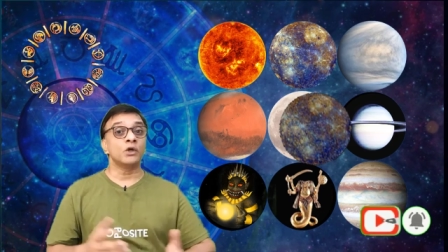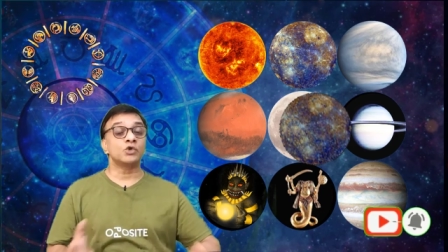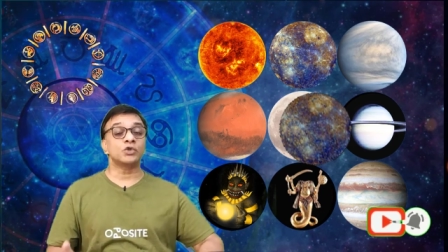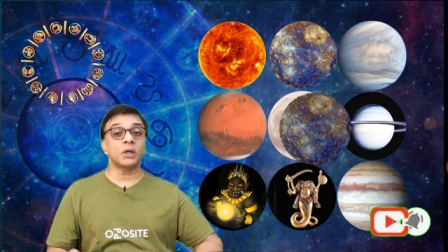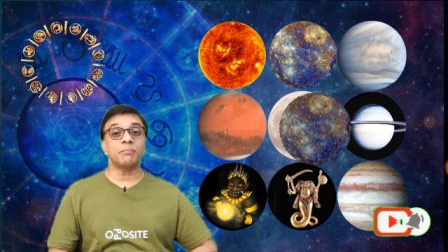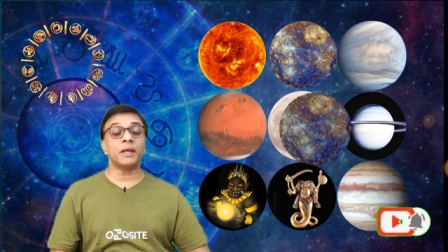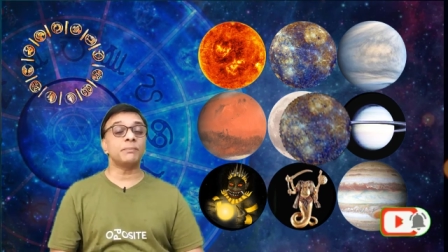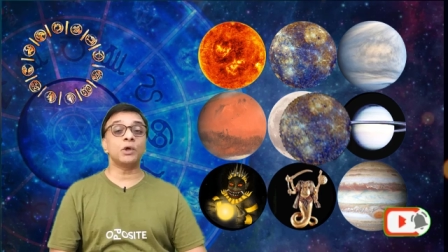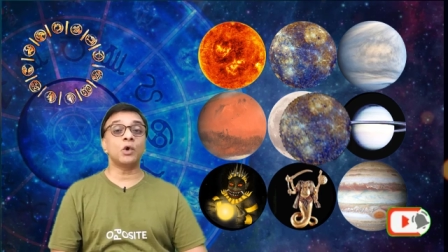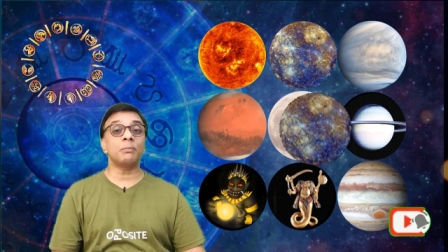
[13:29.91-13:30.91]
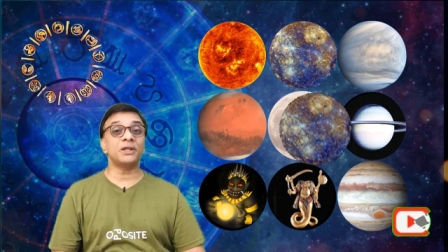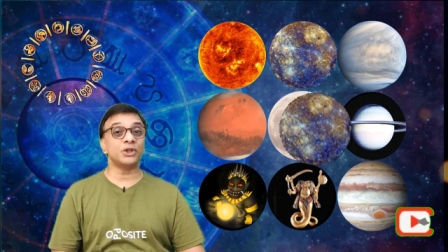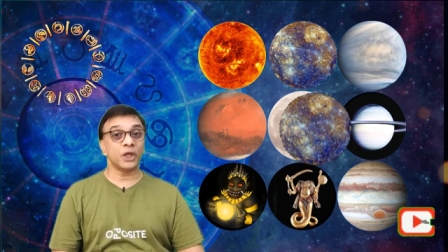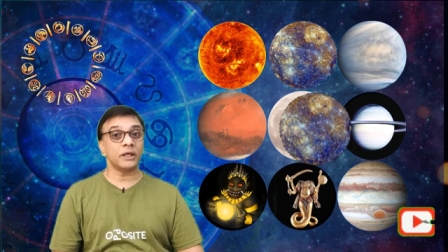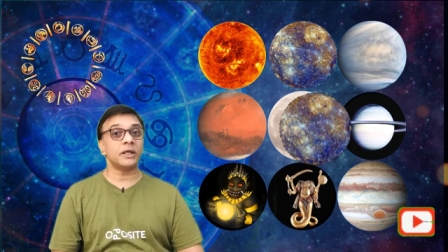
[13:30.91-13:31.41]
So some people who have
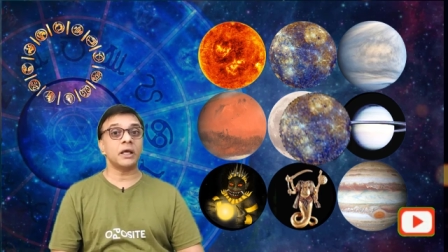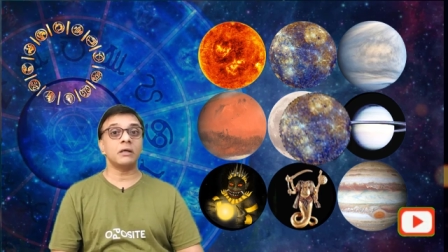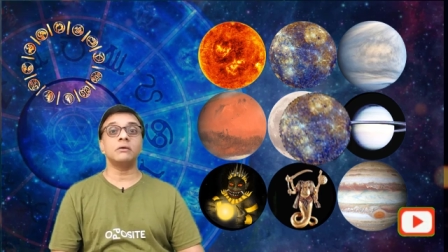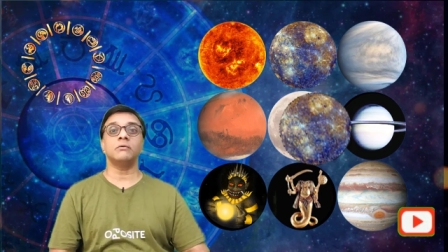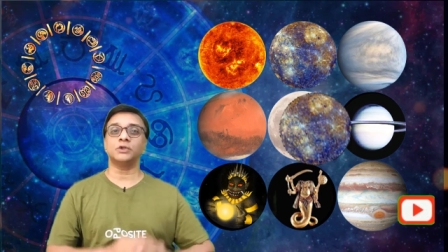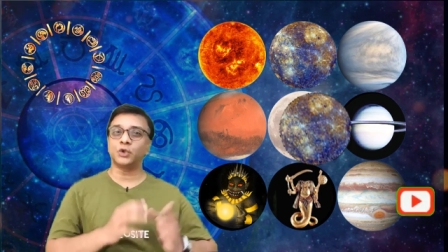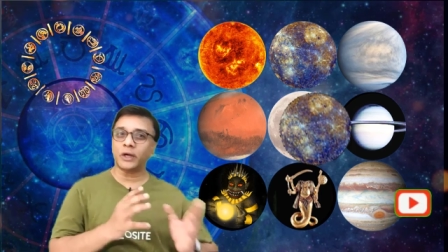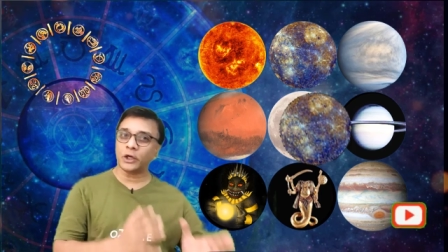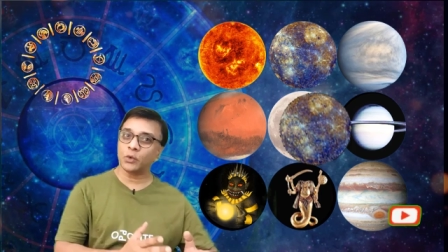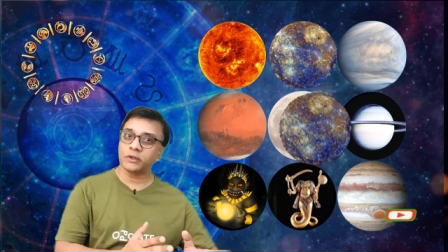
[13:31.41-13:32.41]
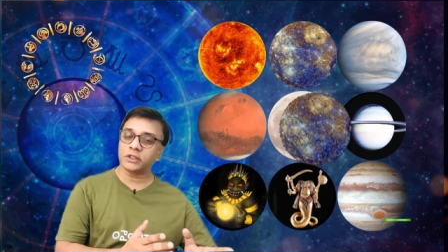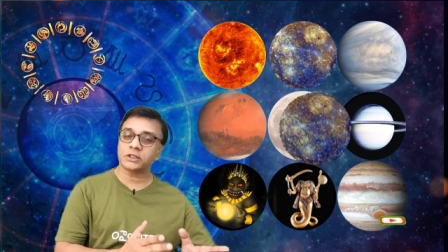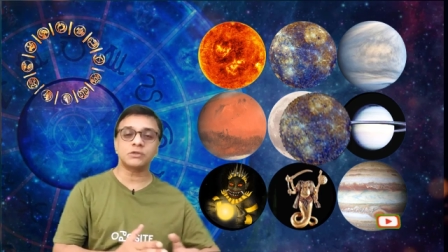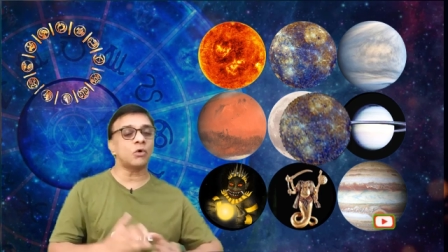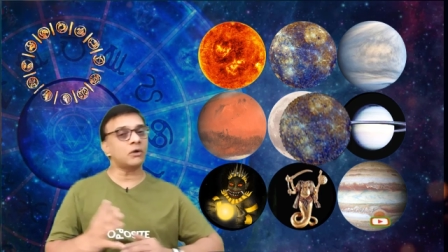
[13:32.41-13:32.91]
been thinking, should I do
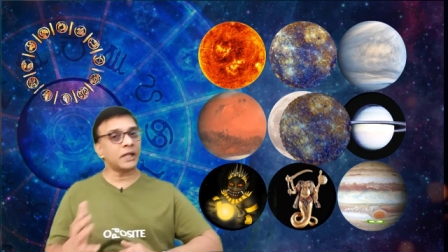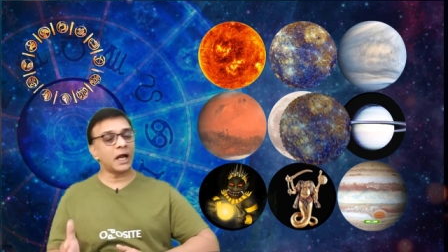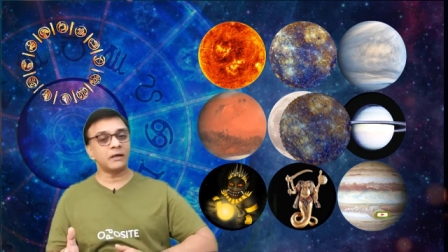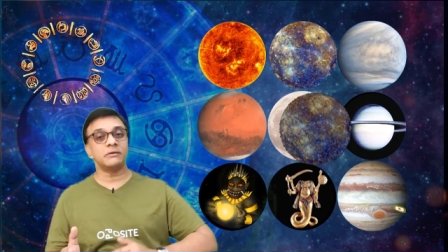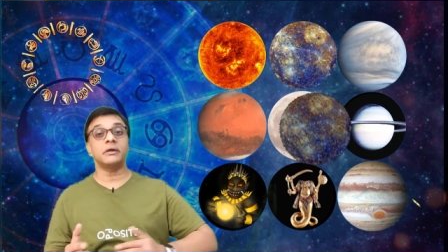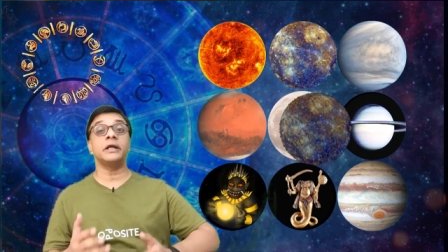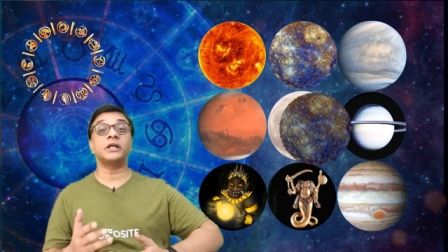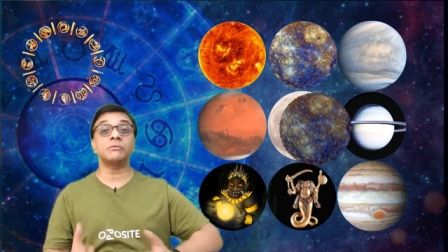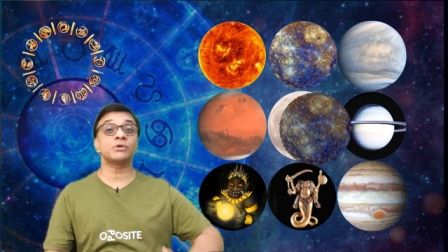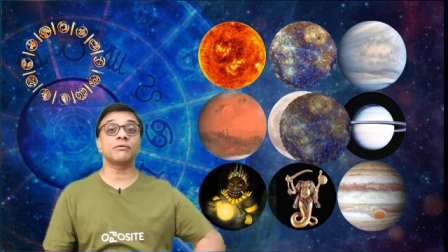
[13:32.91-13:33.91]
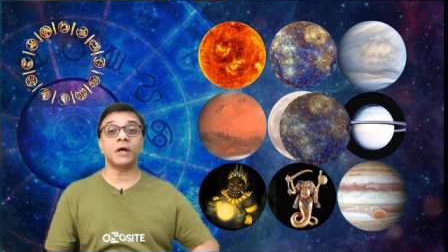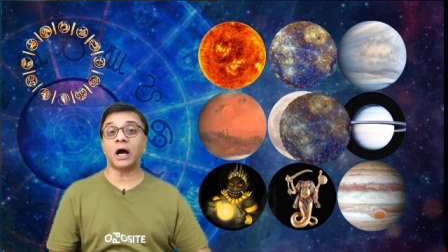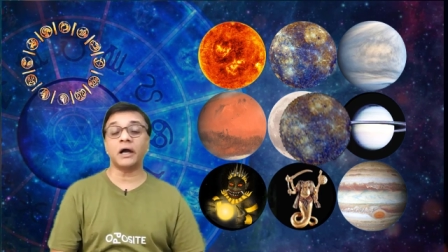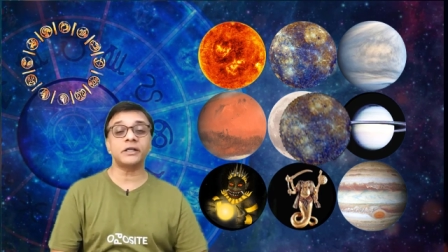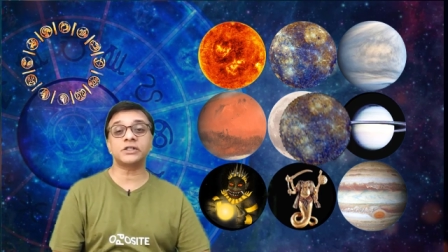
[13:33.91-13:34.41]
this or that in terms of the
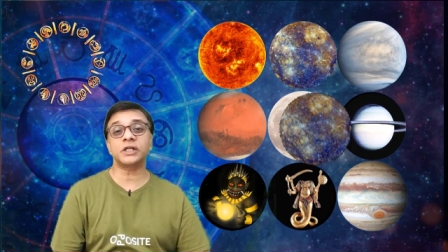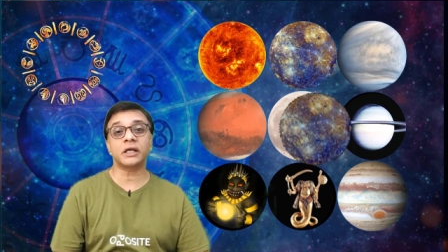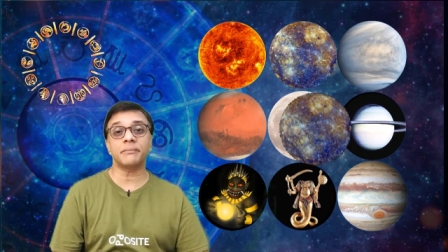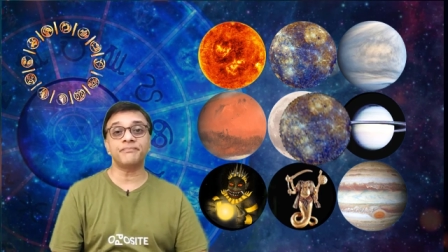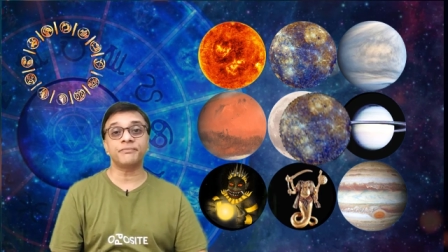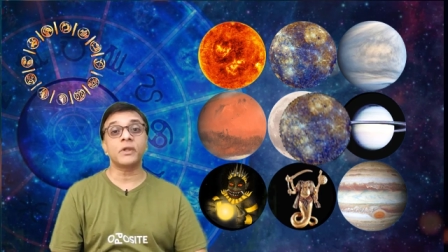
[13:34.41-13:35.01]
artistic